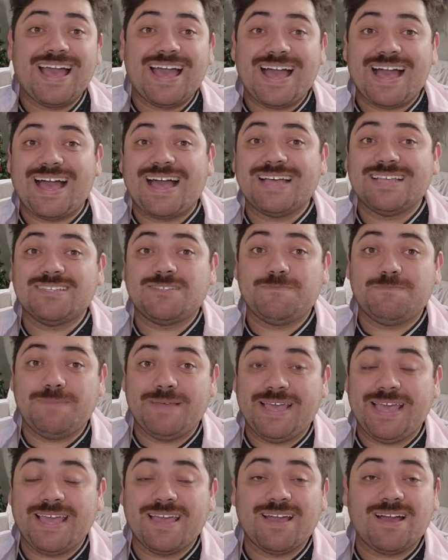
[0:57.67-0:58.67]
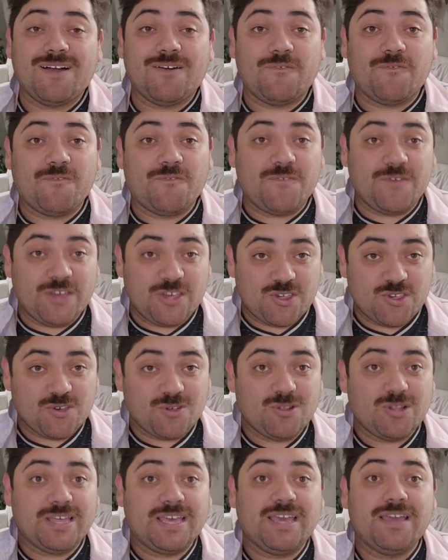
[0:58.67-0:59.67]
has been
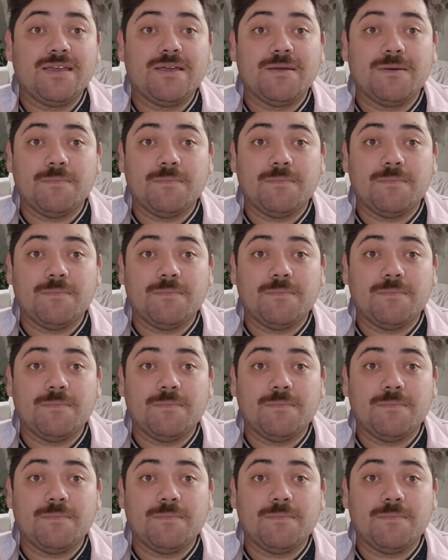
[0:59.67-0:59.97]
officially